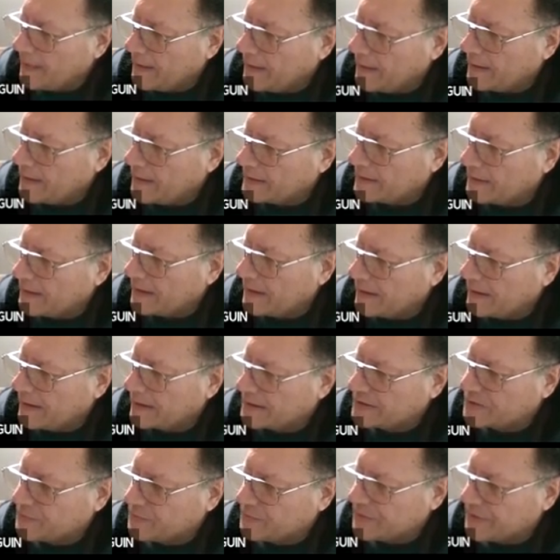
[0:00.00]
in the
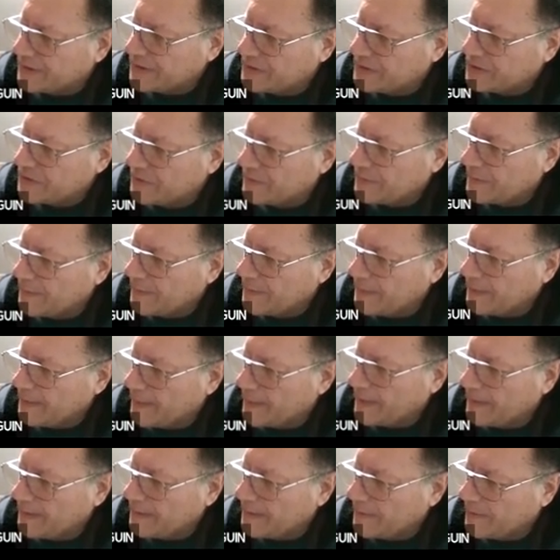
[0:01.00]
expression.
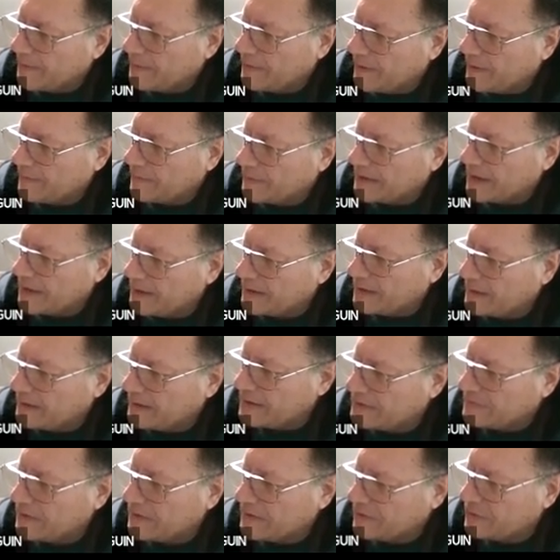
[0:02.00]
So I'm writing
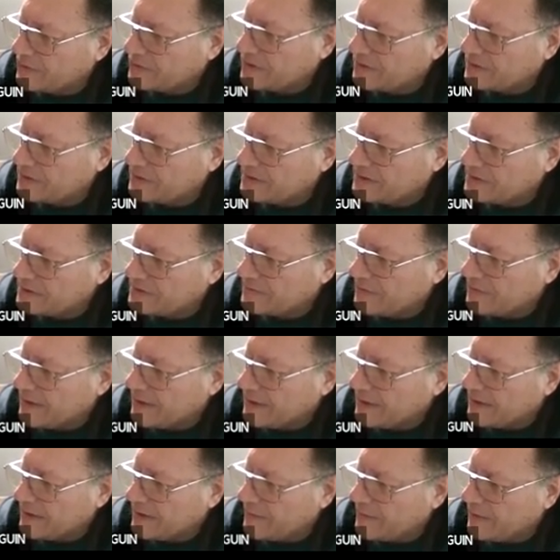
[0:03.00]
this because this is
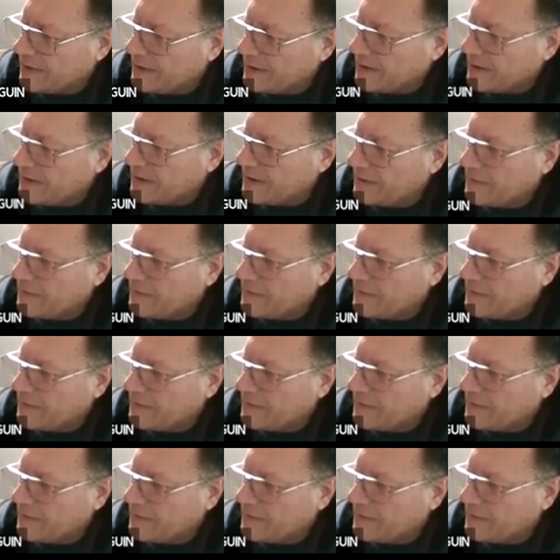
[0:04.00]
very, very